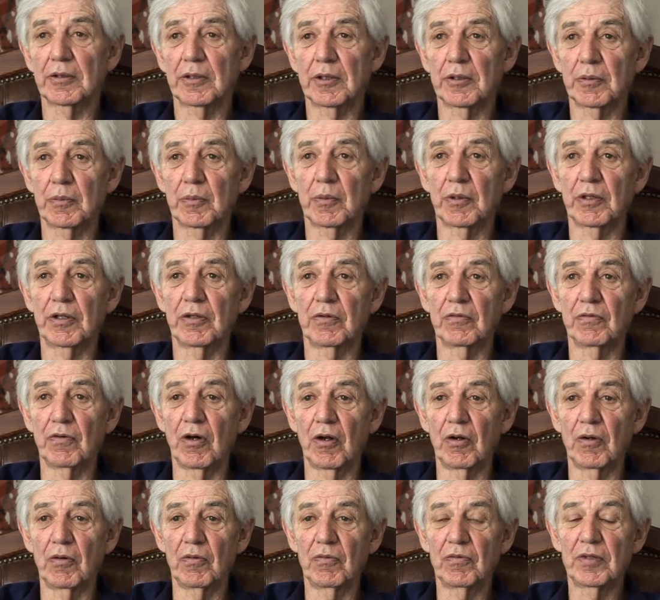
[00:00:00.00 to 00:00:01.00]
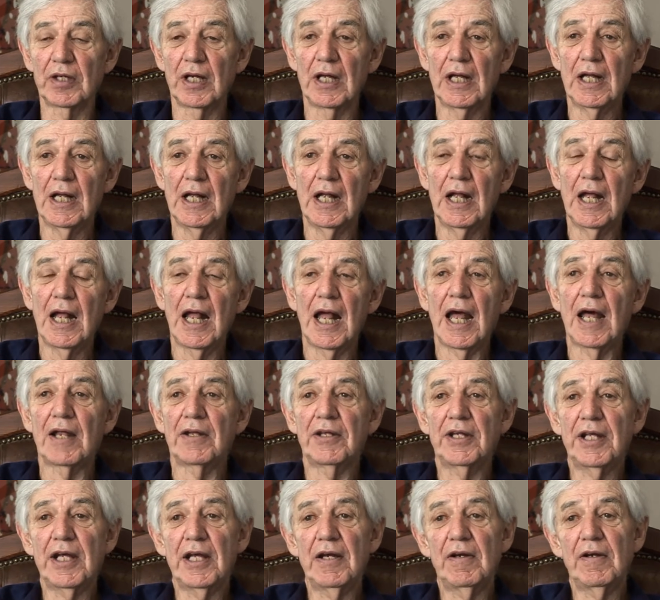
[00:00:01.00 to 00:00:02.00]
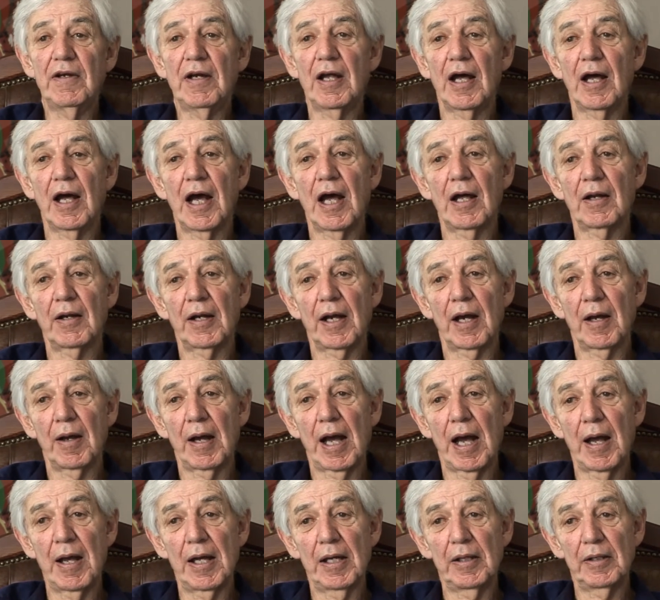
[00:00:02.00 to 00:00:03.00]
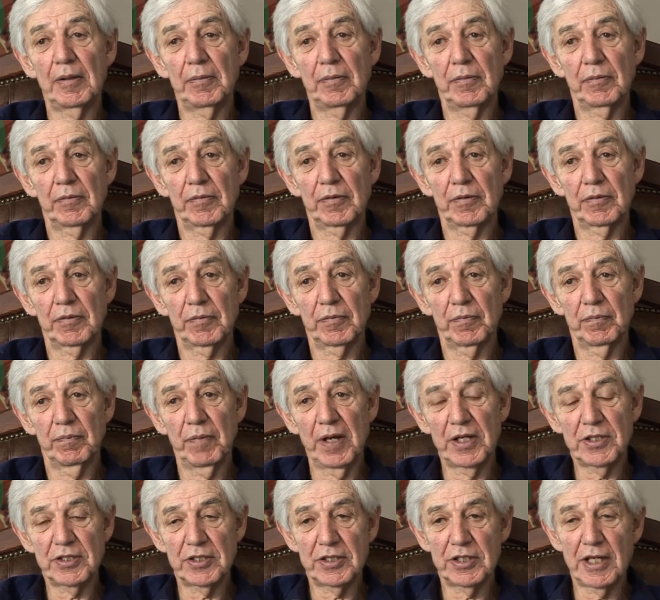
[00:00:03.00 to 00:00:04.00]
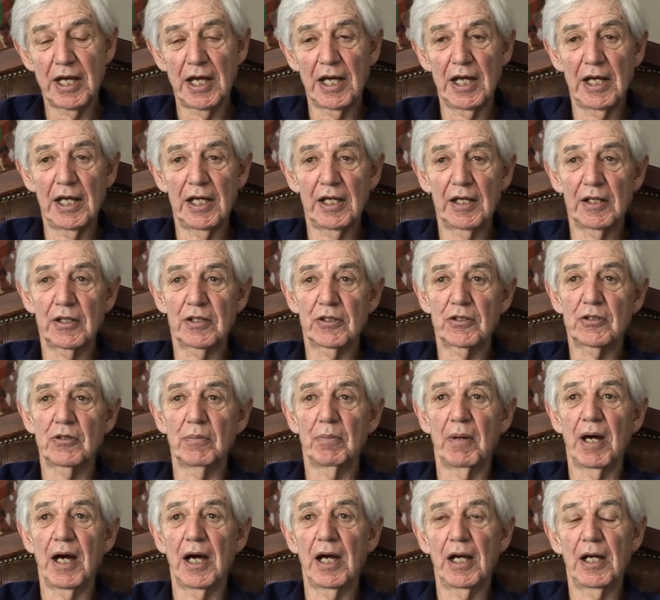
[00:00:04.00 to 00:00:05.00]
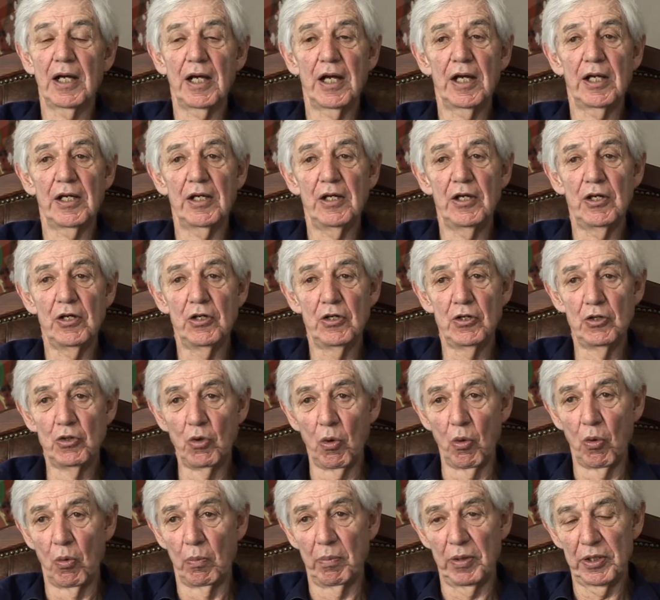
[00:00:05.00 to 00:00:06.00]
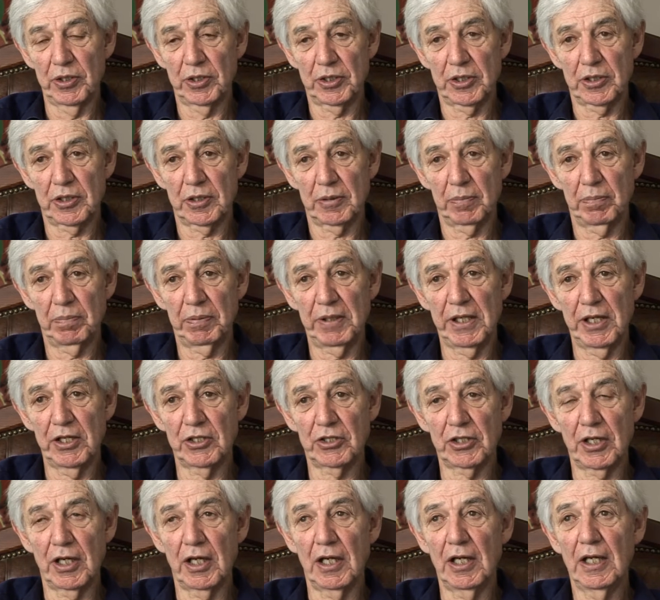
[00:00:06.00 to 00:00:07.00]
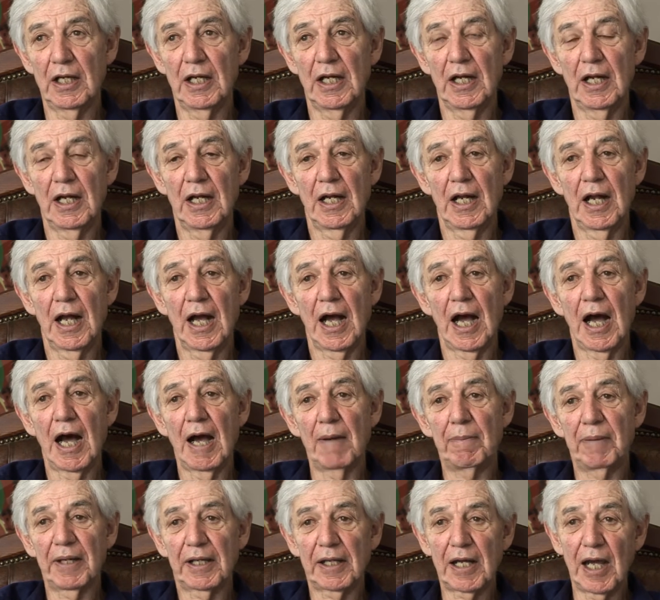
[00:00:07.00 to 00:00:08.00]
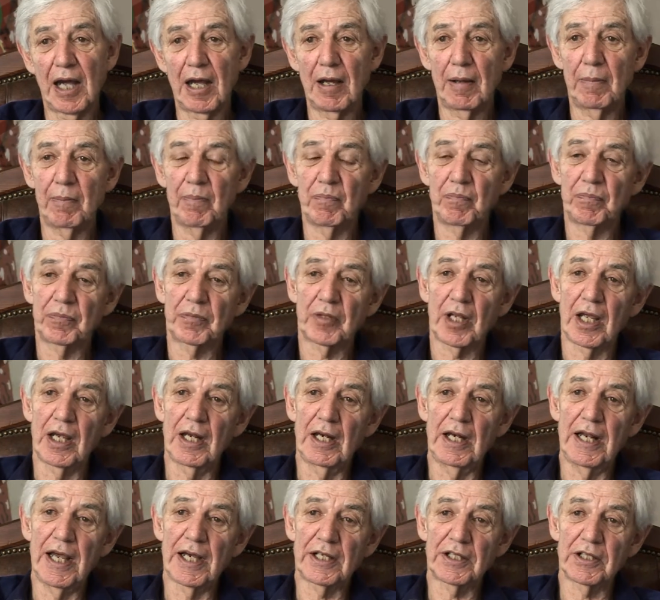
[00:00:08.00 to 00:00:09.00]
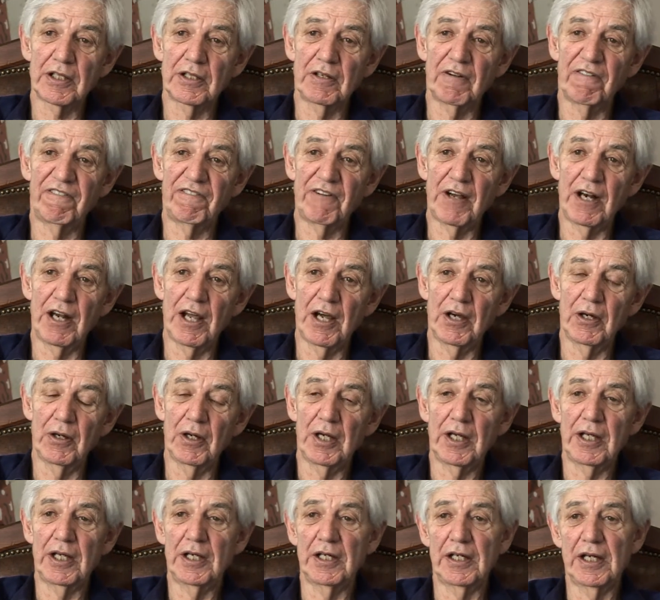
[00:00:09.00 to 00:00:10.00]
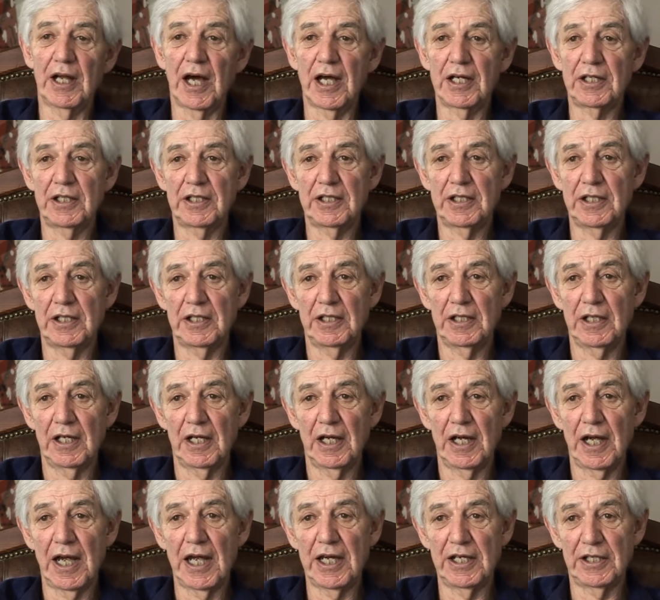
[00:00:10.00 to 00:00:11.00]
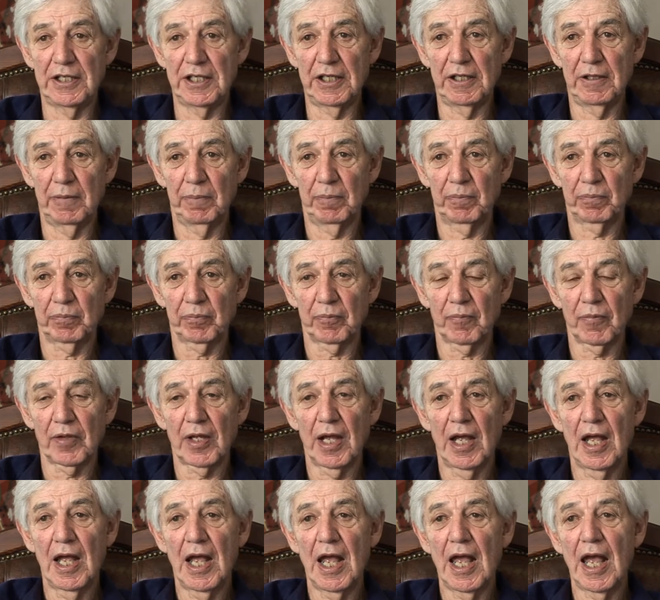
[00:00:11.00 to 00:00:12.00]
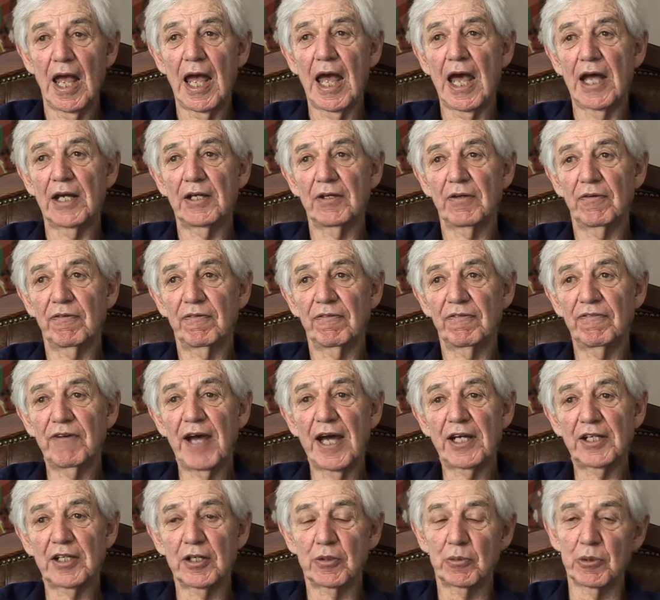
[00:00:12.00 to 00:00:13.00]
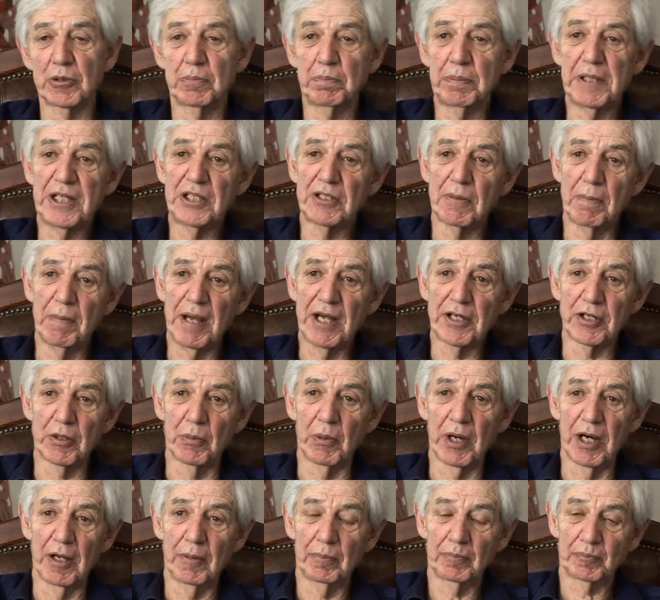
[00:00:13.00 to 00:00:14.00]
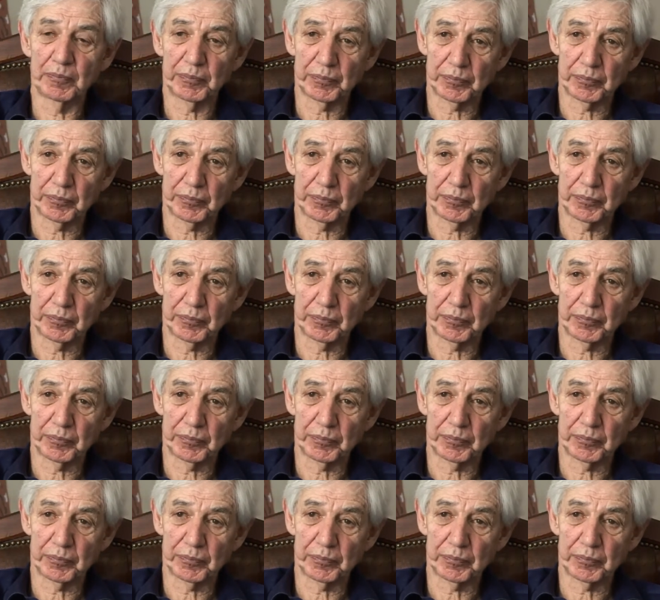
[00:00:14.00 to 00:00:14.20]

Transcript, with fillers: uh, were involved. And then I must say, to my enormous pleasure, I became elected a fellow in 1980. And in fact, it was Peter Medawar